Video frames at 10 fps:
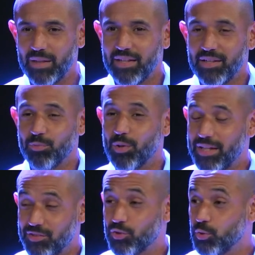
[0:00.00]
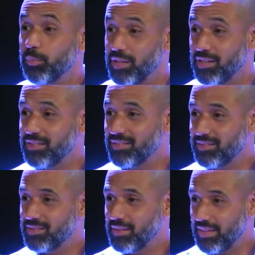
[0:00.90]
You know, it's two
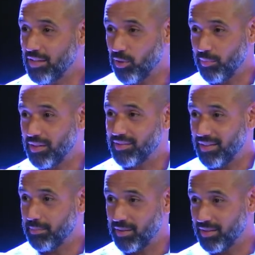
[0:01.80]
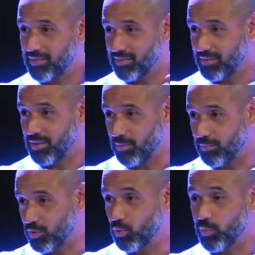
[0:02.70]
meetings that normally take place, you know,
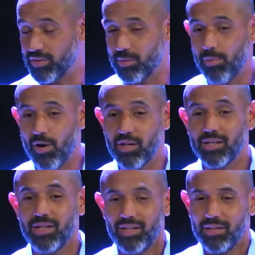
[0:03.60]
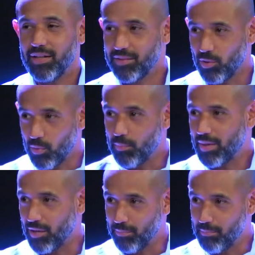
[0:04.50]
2 weeks apart. They're all
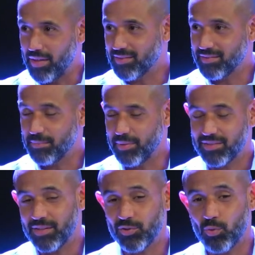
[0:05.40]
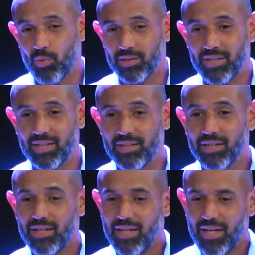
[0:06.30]
kind of mixed into one night.
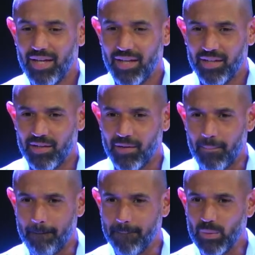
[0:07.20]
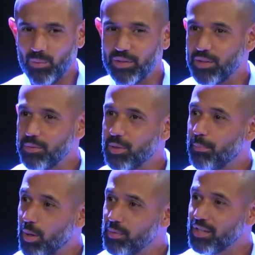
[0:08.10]
And the
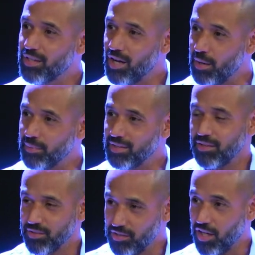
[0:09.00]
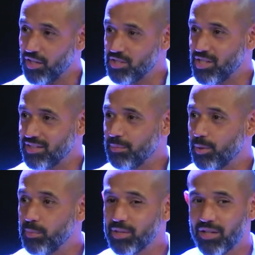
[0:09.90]
public comment, the on-agenda
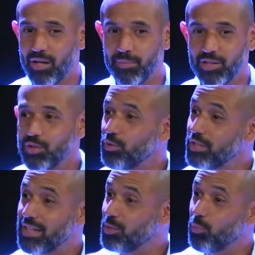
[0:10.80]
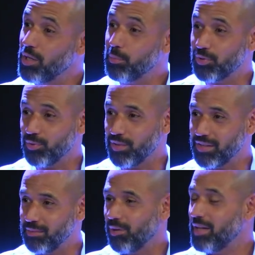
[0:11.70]
public comment, you only get one
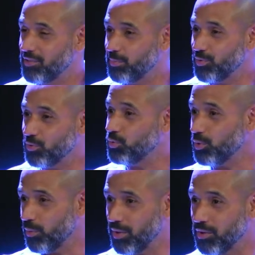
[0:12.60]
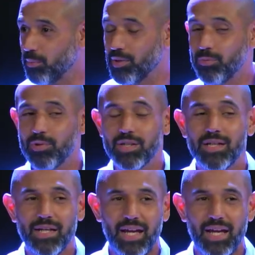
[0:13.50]
opportunity, right, as opposed to two the way you normally would.